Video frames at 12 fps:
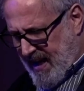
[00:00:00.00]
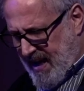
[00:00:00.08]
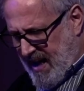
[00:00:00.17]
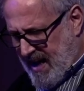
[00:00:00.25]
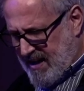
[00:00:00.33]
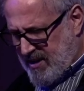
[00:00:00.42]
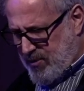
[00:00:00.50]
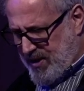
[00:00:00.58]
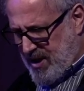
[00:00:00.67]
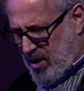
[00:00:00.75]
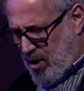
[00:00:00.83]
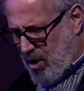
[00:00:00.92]

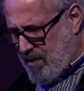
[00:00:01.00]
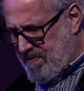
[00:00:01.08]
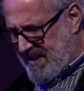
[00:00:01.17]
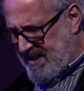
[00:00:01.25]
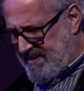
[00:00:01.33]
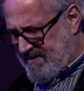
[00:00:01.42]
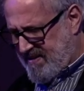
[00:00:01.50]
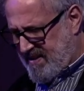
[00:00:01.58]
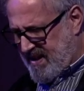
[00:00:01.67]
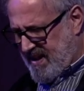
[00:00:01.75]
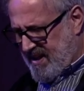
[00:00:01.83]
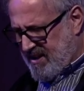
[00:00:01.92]
hungry, homeless,
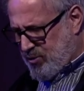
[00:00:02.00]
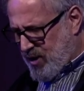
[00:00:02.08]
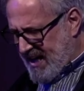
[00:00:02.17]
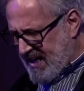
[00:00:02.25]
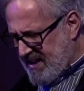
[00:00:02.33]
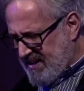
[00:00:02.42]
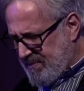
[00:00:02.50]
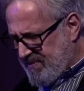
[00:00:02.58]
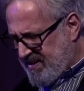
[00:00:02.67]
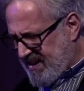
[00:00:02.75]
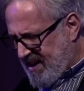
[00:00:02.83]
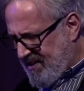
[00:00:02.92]
dragging
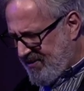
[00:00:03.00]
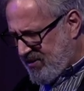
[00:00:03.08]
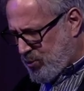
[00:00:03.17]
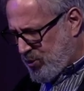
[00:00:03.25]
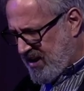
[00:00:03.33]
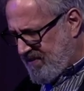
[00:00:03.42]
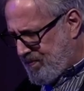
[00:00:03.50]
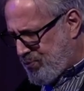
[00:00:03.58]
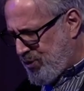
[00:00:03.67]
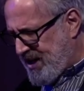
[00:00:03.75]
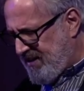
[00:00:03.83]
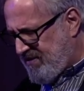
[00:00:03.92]
themselves through the
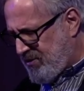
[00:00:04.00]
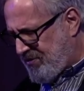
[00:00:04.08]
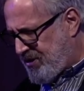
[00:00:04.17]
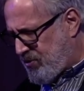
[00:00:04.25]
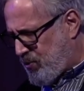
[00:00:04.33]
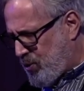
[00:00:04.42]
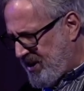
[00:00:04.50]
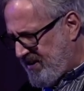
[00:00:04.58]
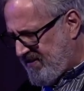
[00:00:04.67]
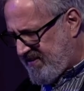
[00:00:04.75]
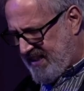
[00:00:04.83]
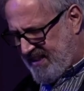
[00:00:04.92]
breeze of the
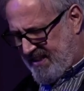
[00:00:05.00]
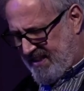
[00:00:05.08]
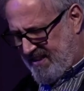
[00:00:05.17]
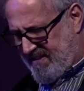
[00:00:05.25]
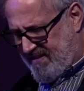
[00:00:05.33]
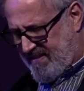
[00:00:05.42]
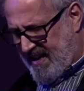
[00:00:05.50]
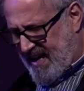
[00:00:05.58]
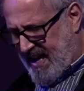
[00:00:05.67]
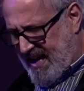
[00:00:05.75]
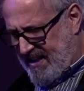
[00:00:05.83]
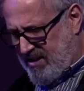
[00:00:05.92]
ruined cities
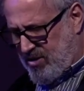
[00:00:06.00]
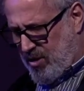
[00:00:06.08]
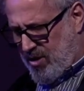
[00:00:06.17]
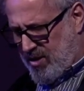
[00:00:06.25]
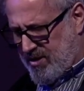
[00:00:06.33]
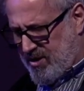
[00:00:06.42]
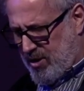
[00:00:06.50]
at dawn,